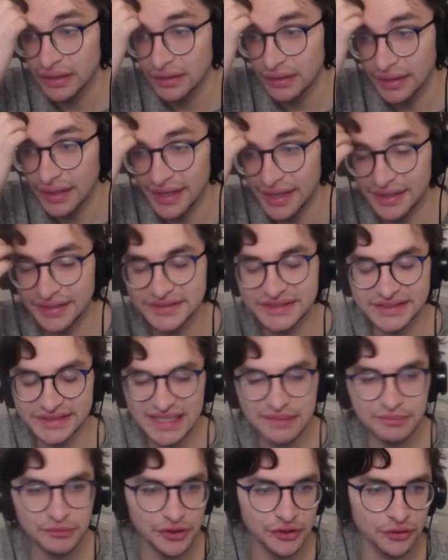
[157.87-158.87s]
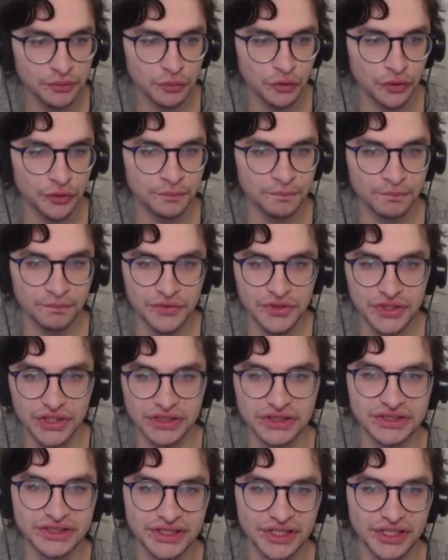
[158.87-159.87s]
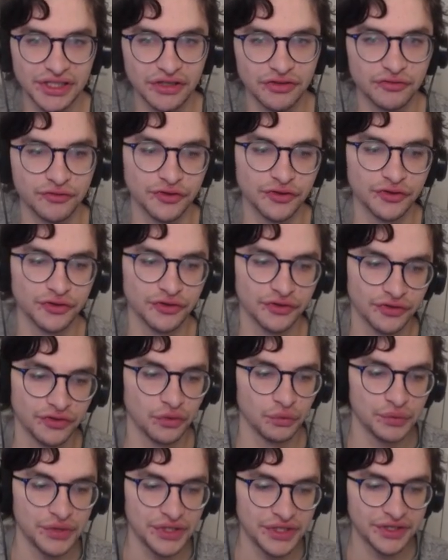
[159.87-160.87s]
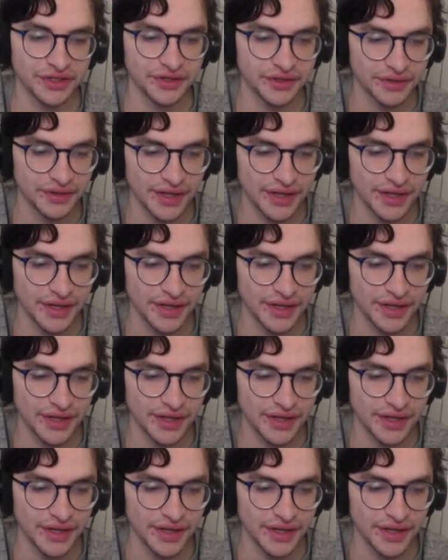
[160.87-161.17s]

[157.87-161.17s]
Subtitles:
And it's the same leaderboard, just for the week.